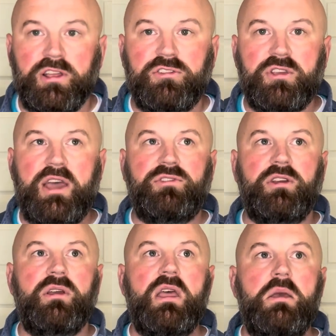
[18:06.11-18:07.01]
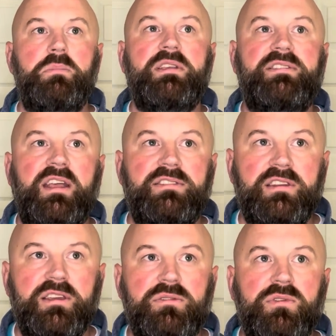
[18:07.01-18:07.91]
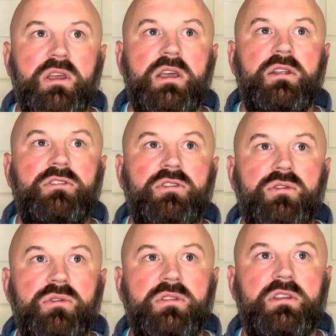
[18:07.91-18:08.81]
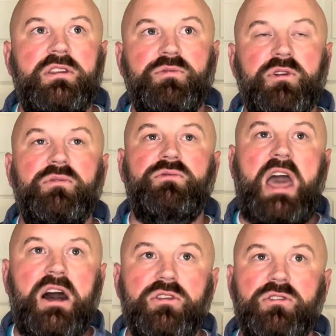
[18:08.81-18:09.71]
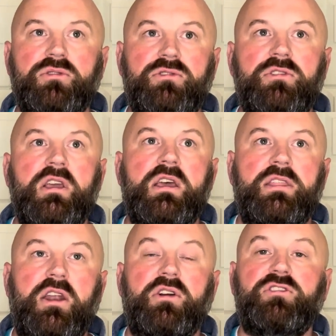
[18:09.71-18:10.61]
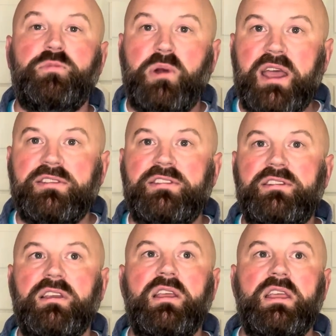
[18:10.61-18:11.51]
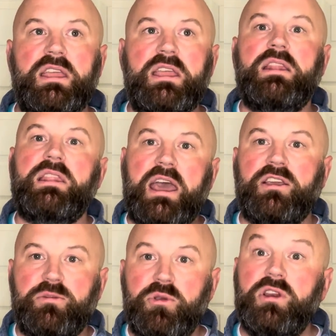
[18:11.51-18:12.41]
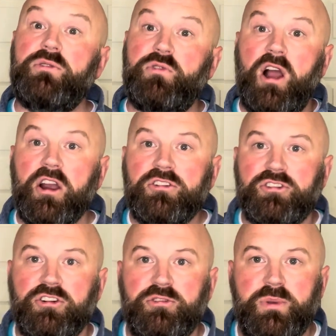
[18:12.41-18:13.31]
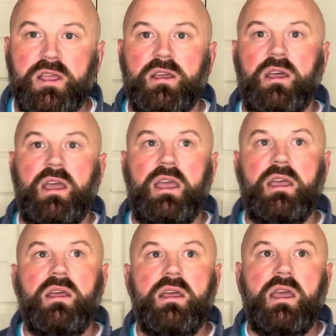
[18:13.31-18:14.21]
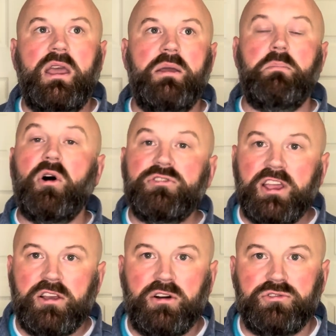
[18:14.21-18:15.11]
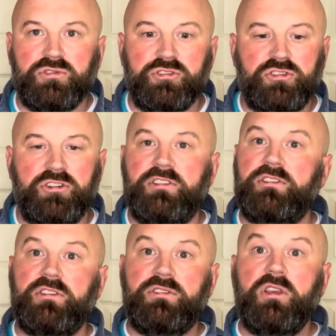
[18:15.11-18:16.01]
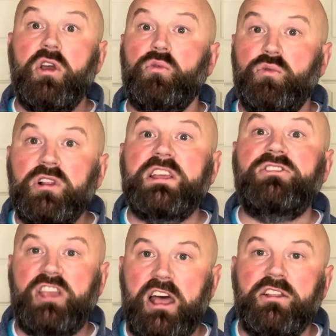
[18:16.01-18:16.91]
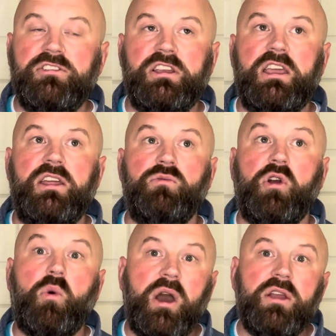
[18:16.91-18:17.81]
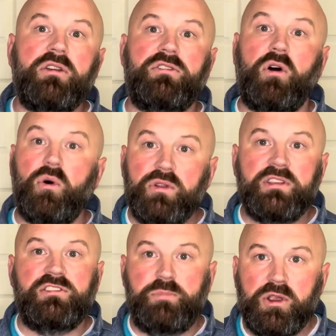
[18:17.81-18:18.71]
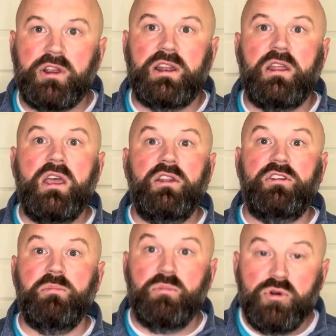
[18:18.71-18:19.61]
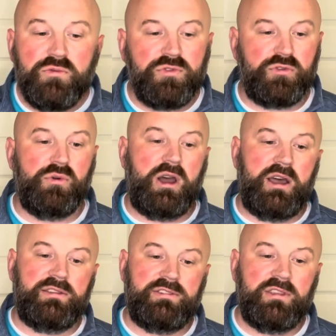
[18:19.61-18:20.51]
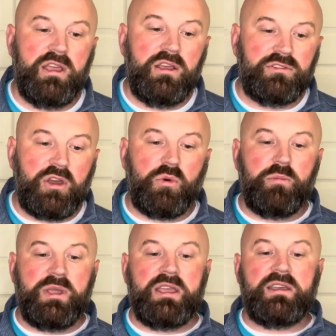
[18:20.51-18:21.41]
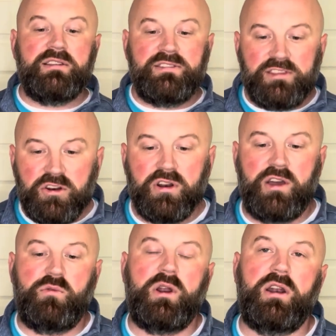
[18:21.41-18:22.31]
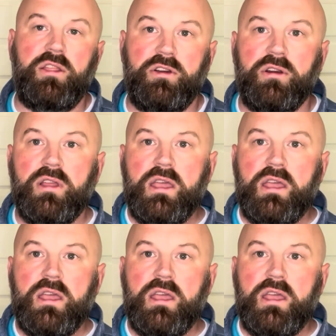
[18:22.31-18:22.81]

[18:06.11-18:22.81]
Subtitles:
And so you have to be sensitive to the different values that are expressed in that community. And for our church being a multicultural church, this is really challenging and requires the Holy Spirit to move through us so that we're being considerate of one another.